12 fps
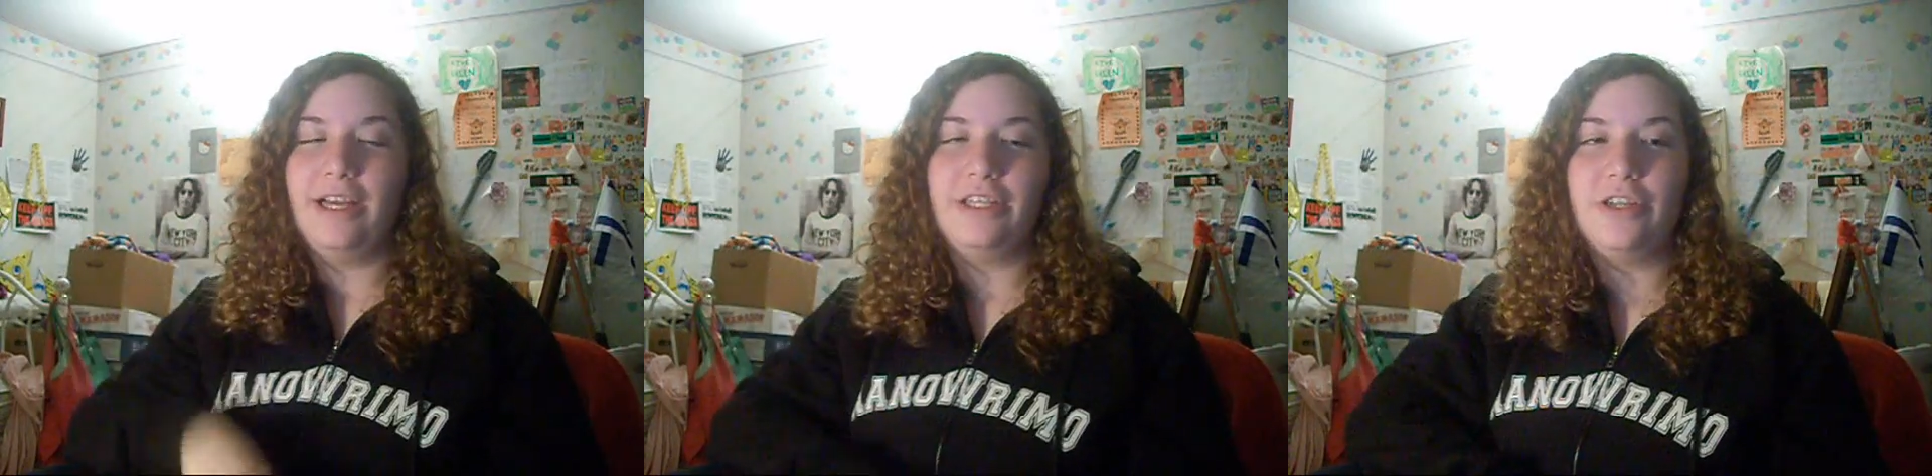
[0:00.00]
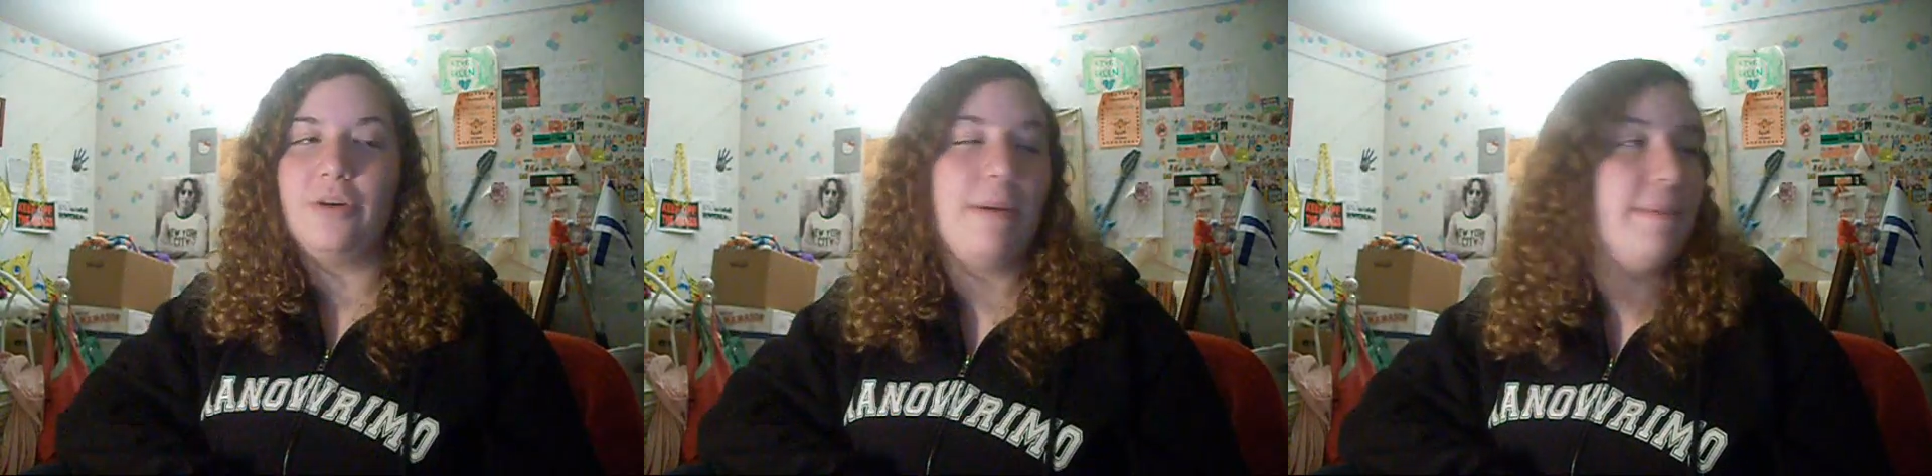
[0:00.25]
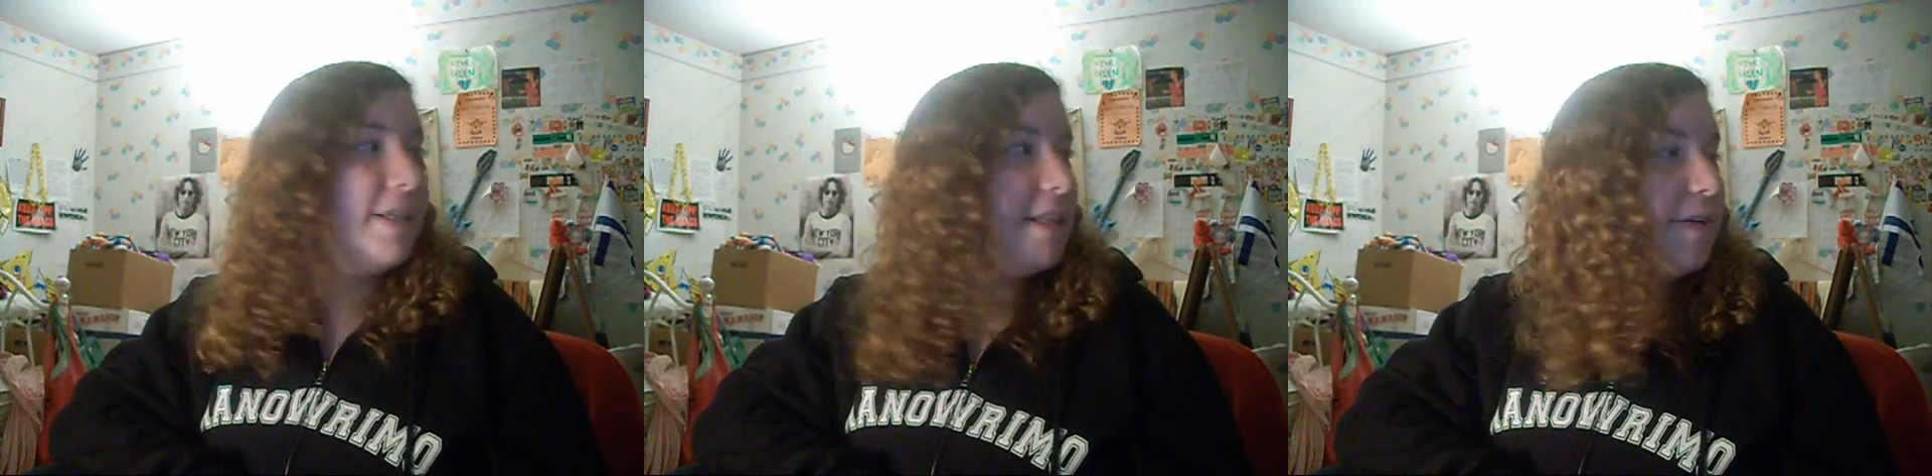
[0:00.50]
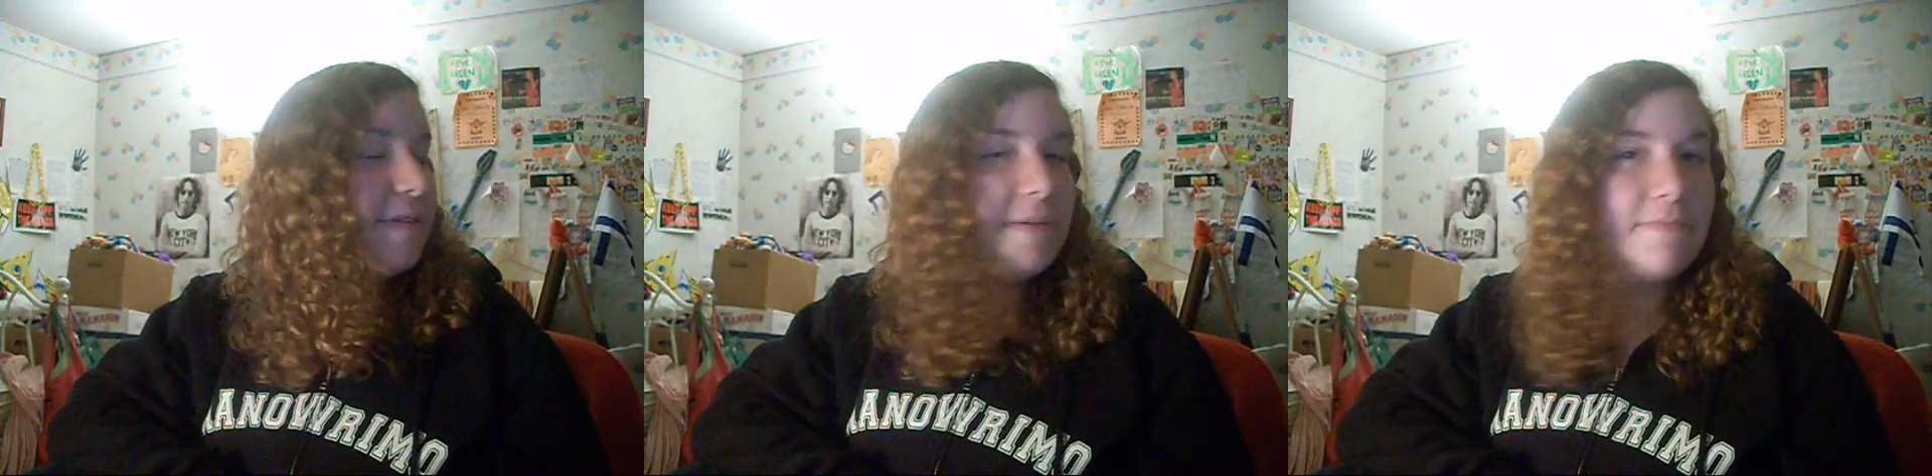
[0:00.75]
I should go make
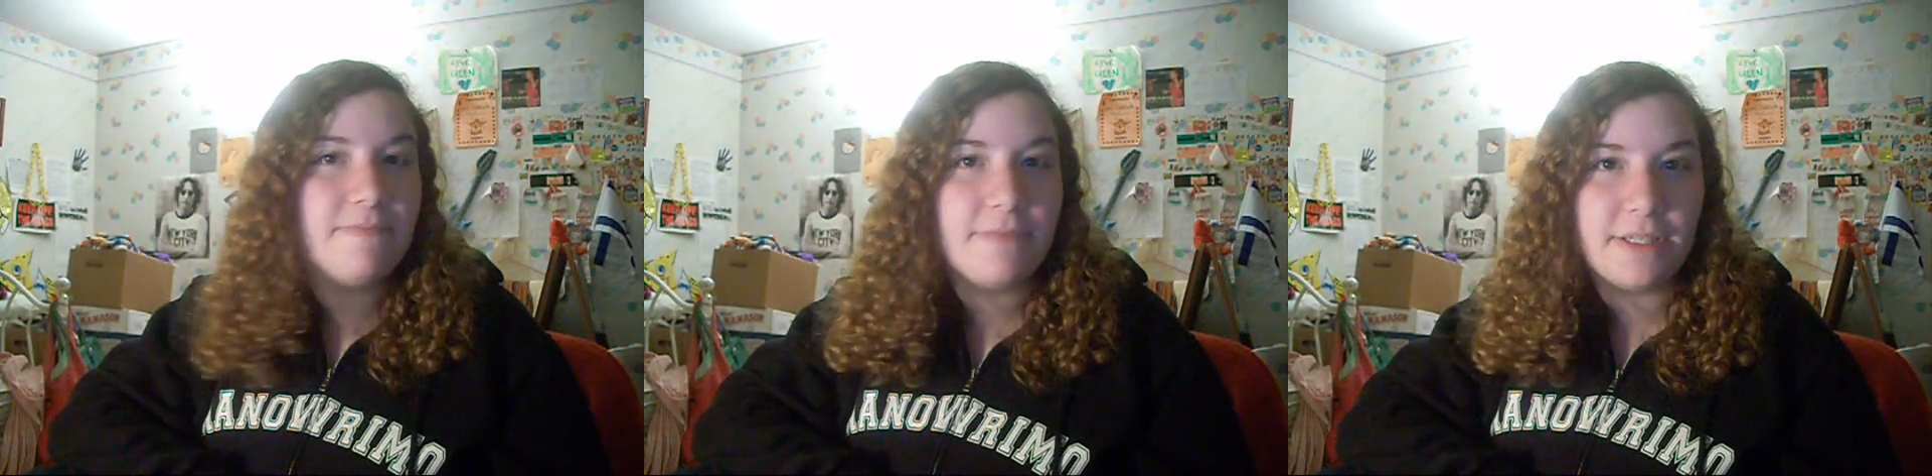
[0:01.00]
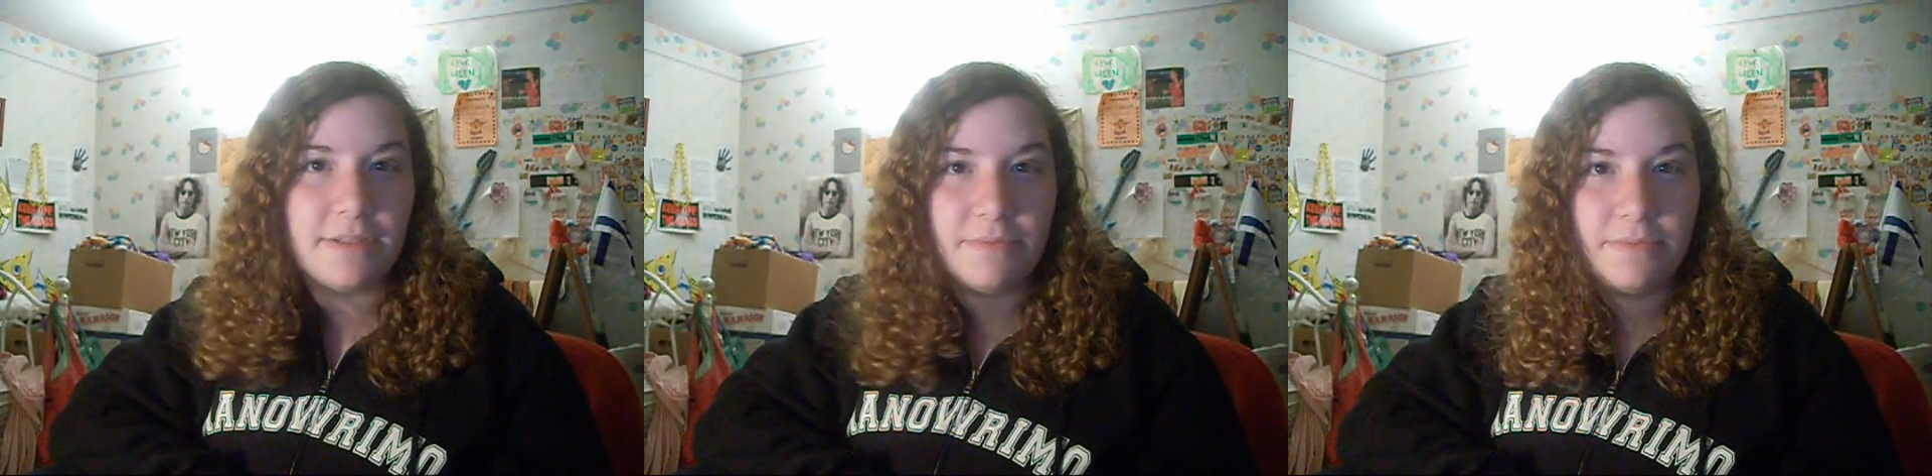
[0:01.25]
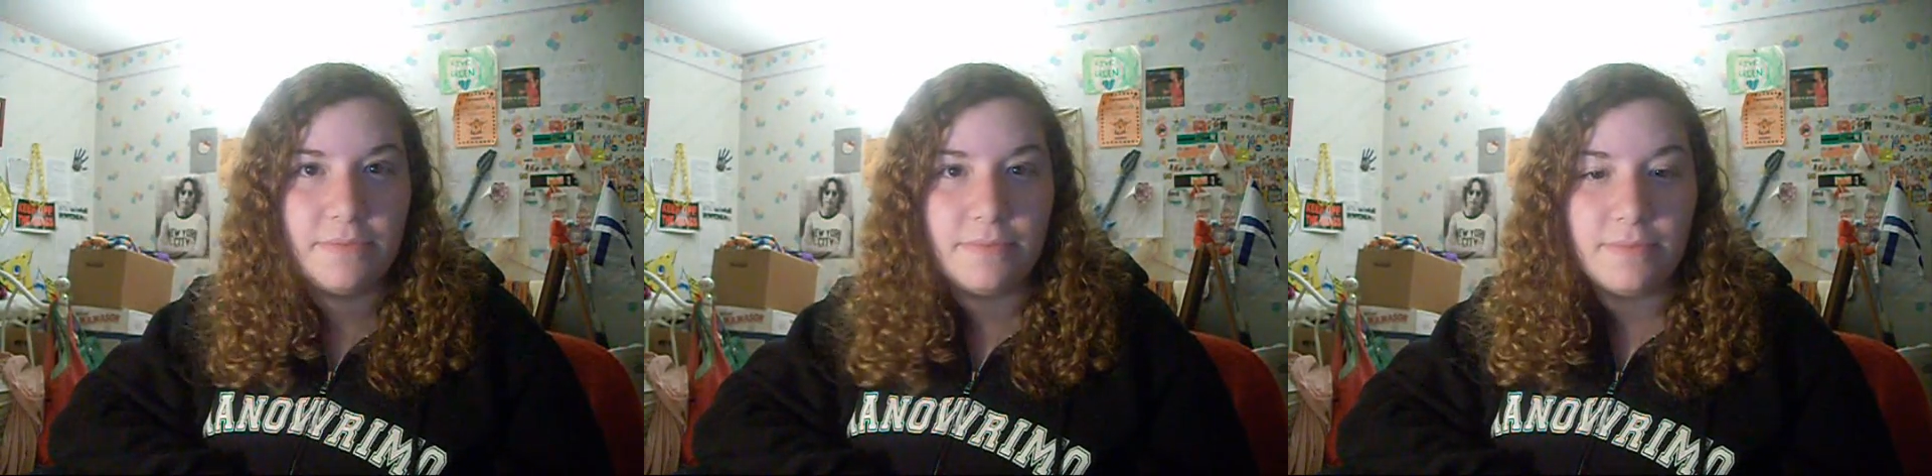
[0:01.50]
myself some. some